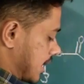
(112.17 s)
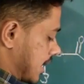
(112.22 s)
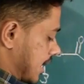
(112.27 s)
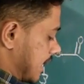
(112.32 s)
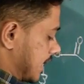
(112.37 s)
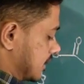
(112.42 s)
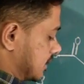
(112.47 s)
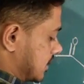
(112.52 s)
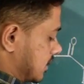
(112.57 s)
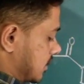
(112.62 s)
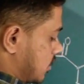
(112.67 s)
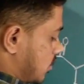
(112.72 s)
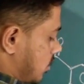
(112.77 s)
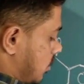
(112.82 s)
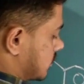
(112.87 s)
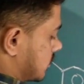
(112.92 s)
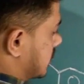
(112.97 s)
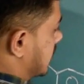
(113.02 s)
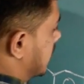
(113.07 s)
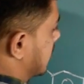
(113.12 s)
write
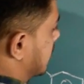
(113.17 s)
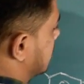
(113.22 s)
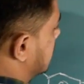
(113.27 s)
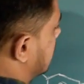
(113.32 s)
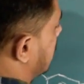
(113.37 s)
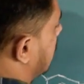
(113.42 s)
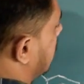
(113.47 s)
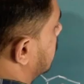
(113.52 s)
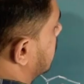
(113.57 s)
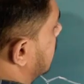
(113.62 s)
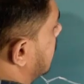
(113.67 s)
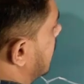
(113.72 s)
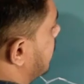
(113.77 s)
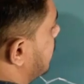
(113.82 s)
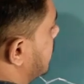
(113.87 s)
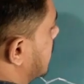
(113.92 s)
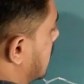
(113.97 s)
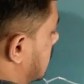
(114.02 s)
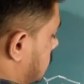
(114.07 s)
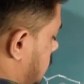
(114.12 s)
COO CH3 or
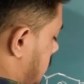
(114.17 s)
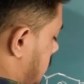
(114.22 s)
Me also